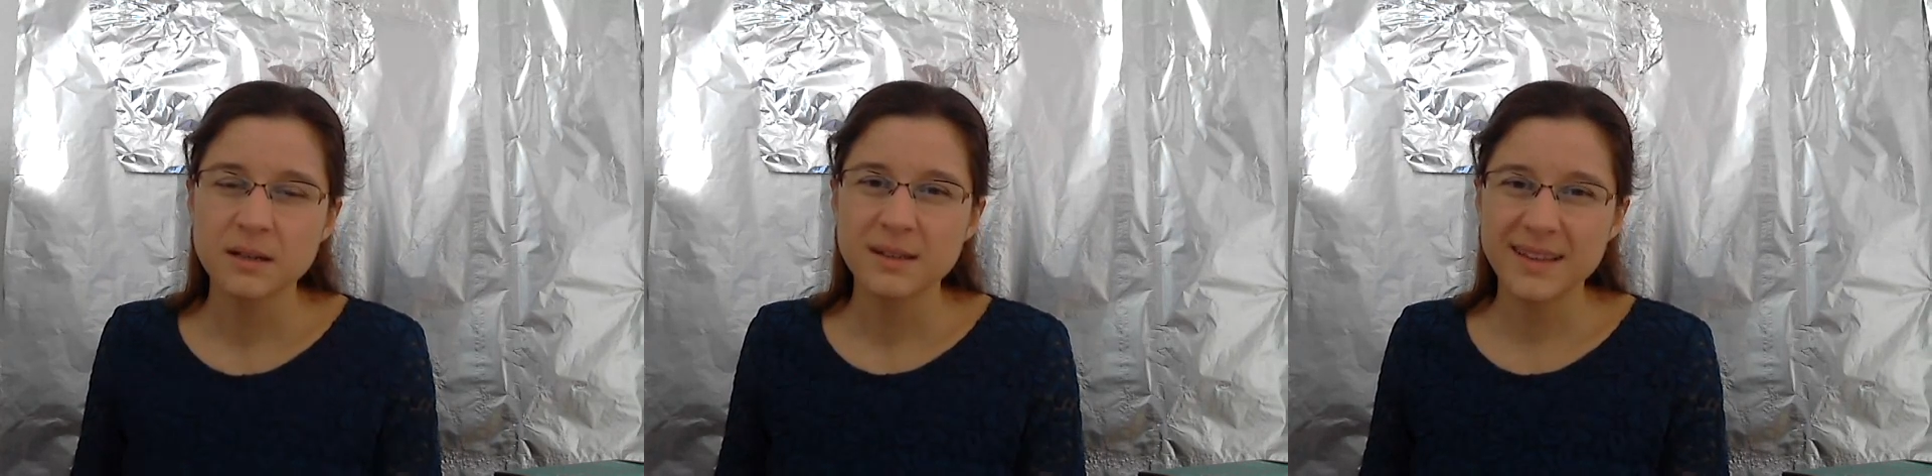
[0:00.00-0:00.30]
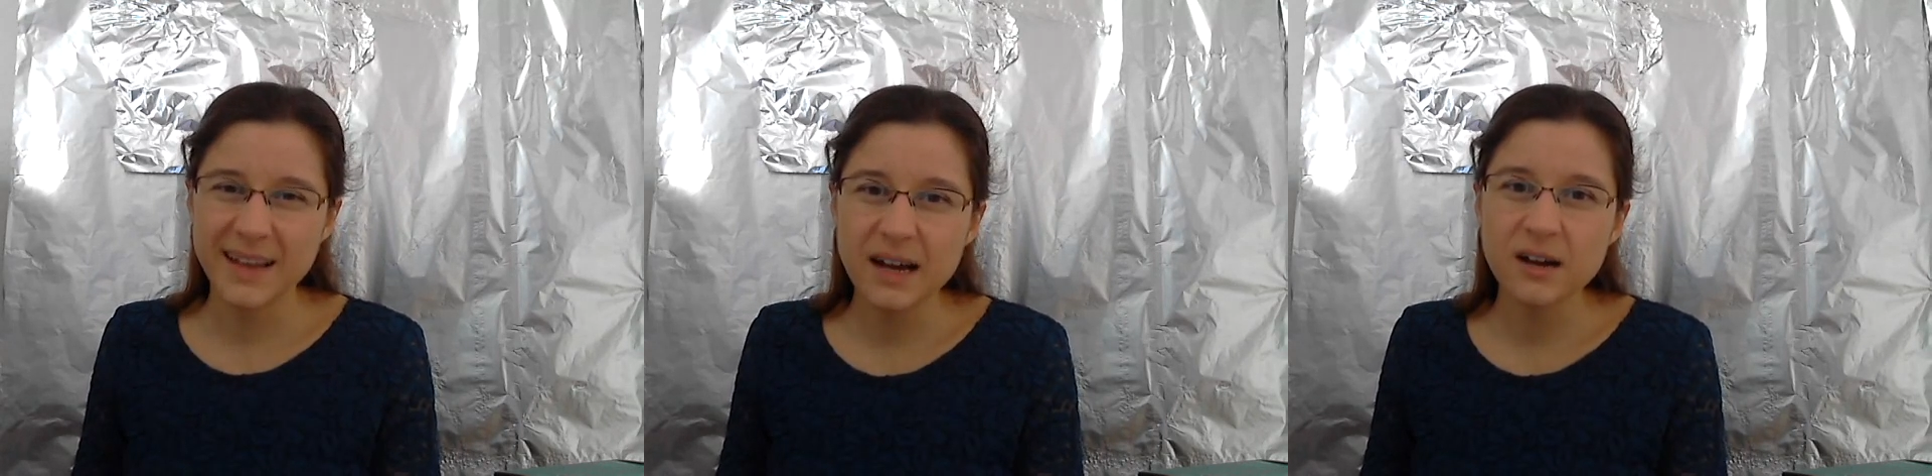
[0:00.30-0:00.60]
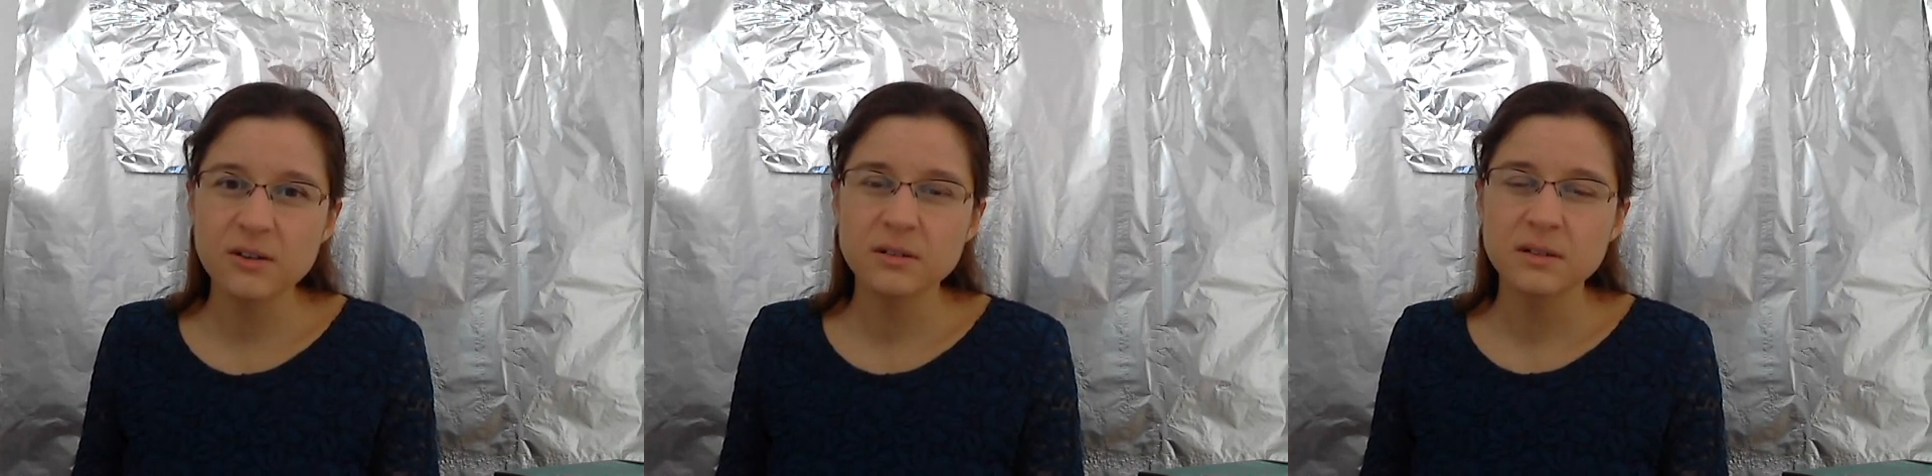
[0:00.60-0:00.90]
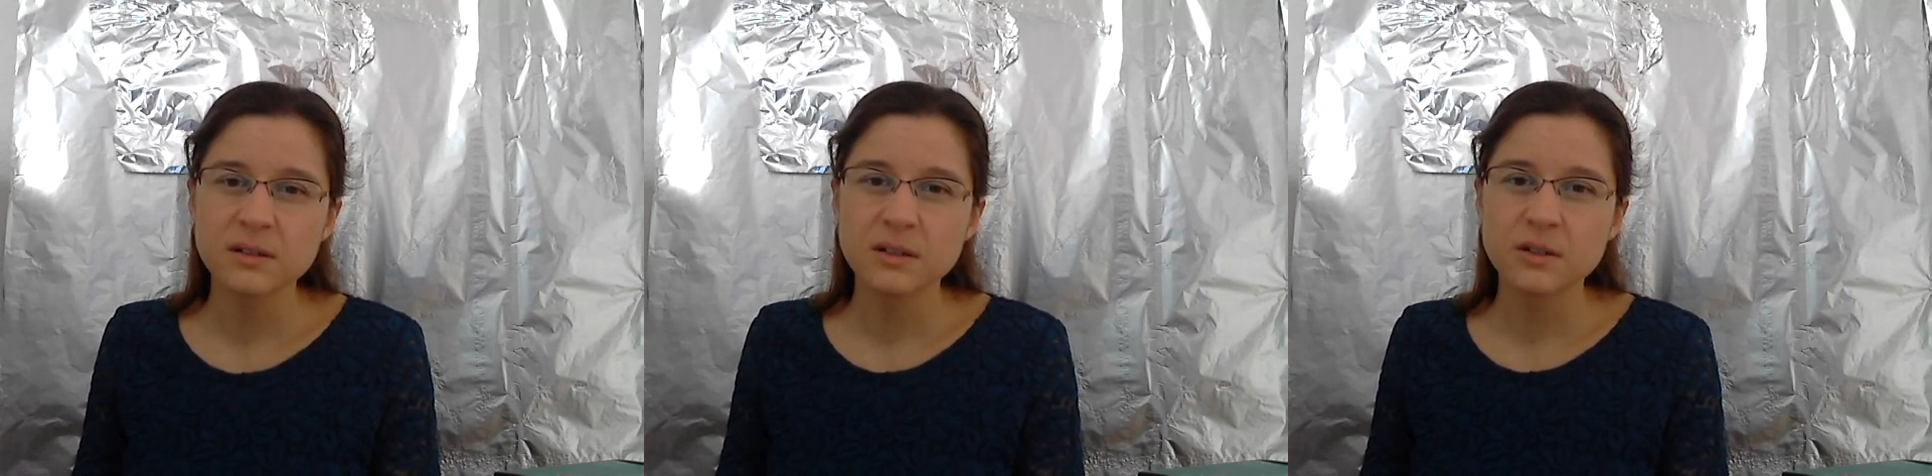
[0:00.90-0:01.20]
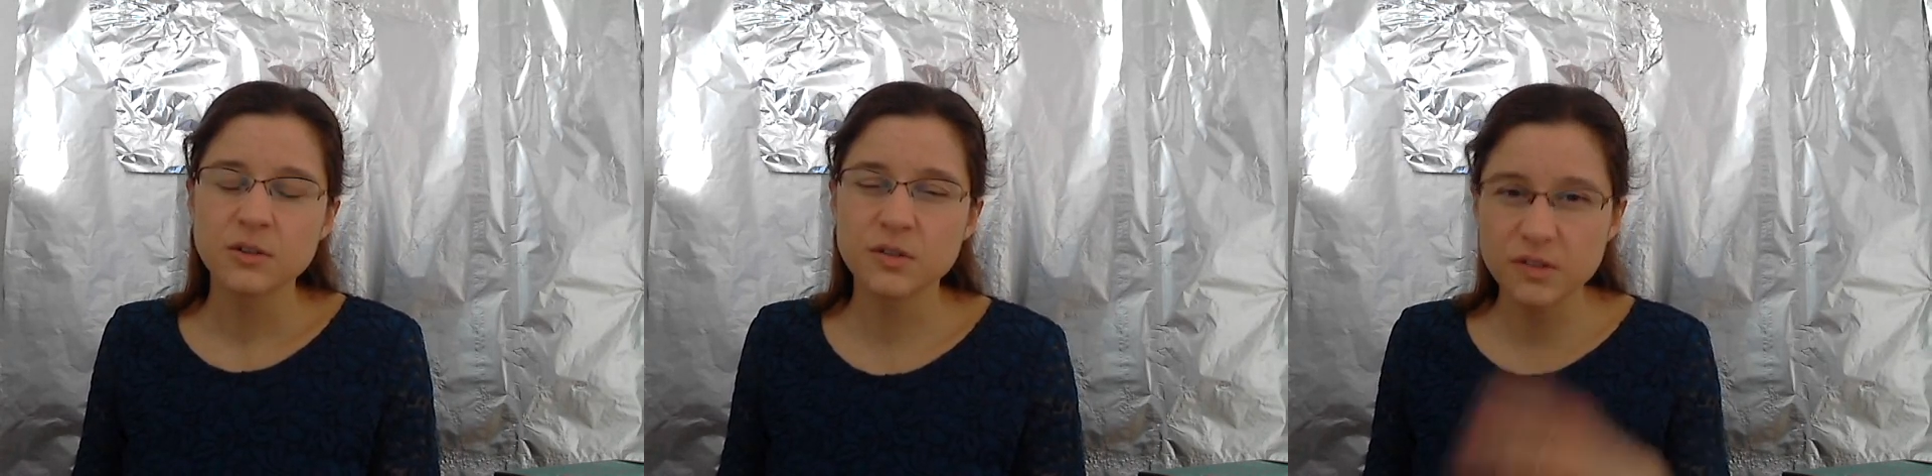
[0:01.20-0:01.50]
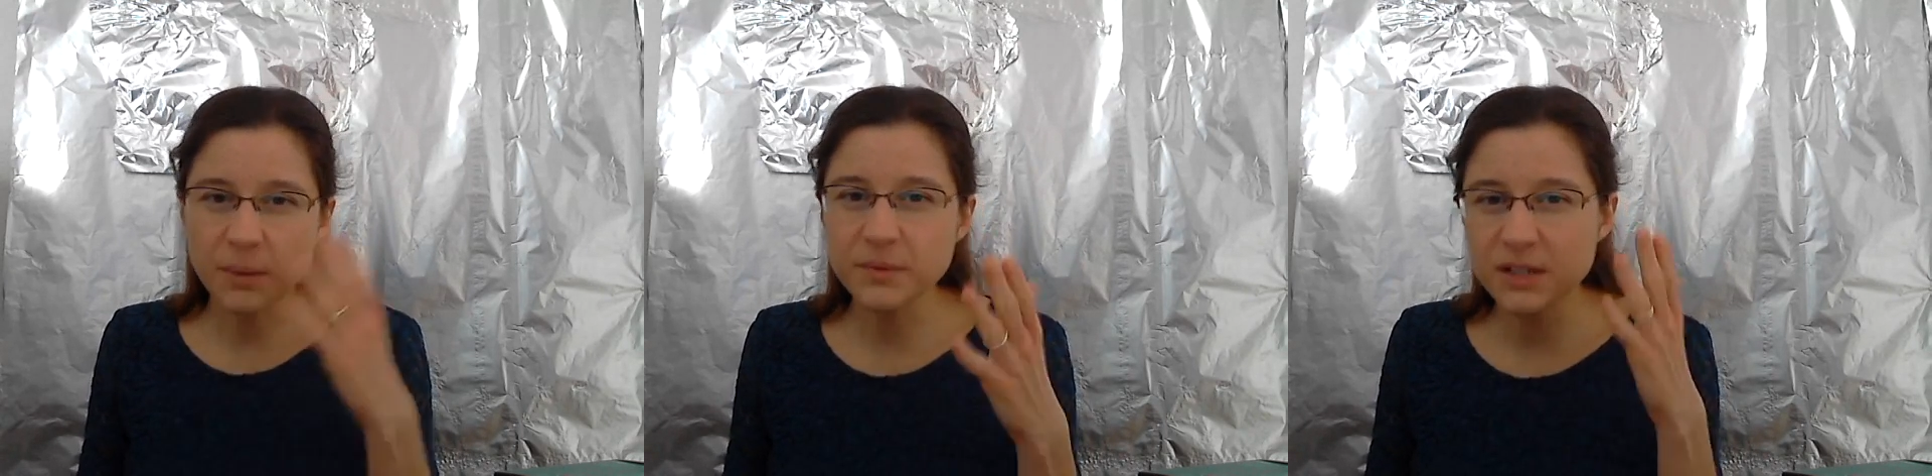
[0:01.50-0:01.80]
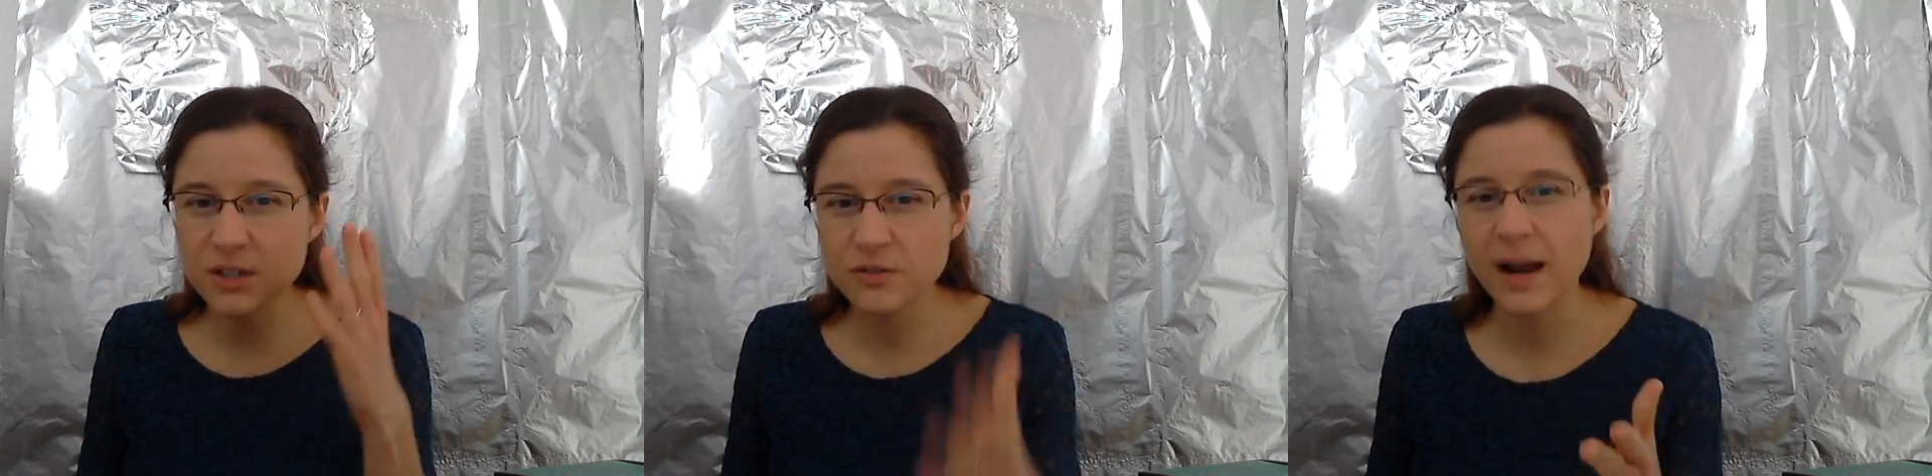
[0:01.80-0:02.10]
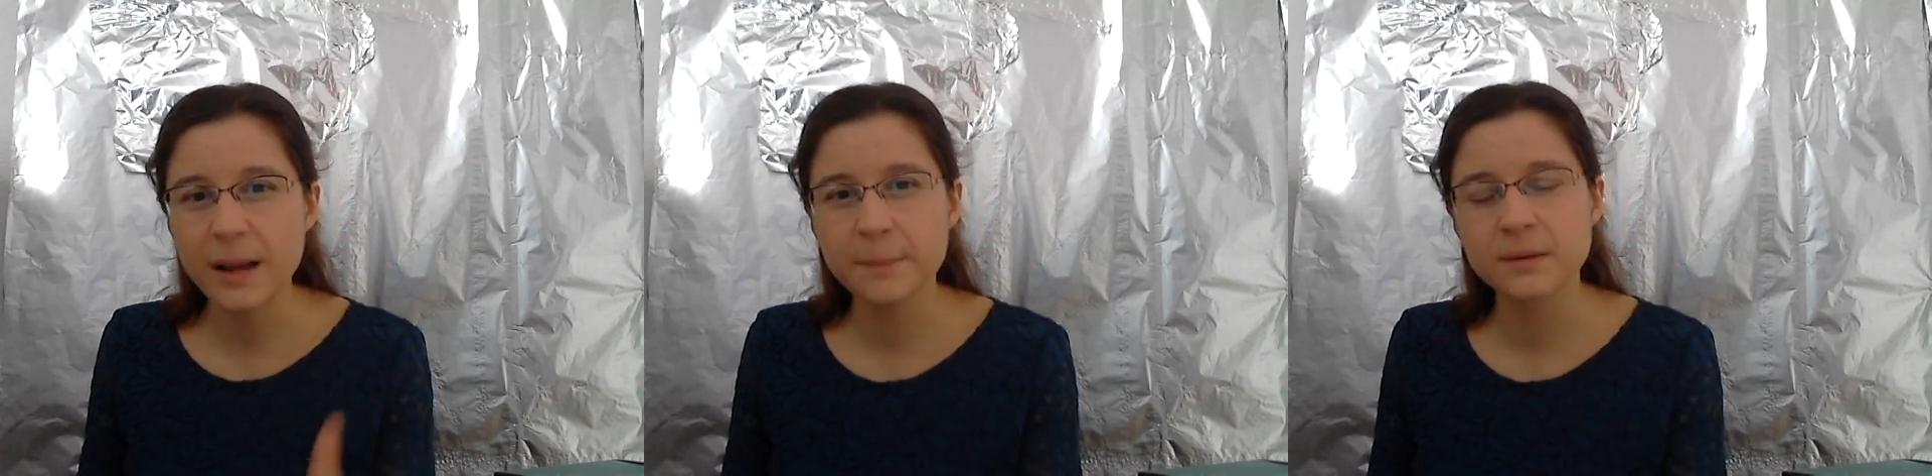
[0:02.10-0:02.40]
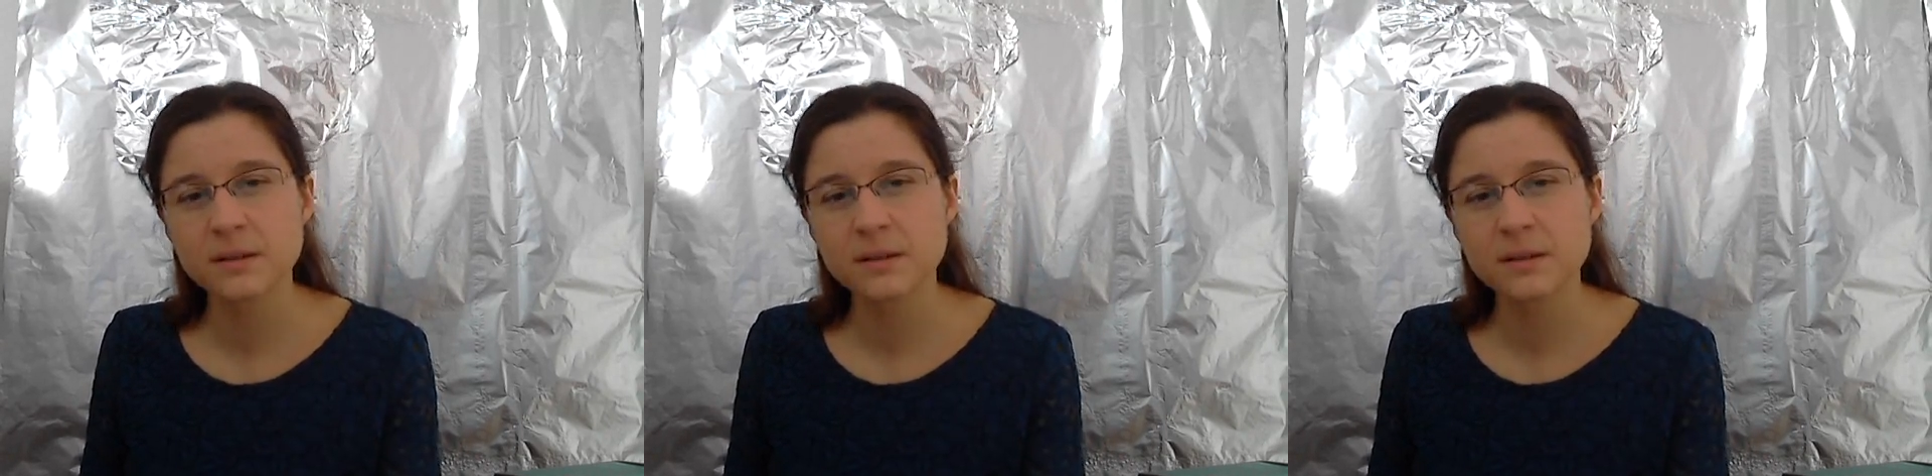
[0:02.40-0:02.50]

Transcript: now to stop the crap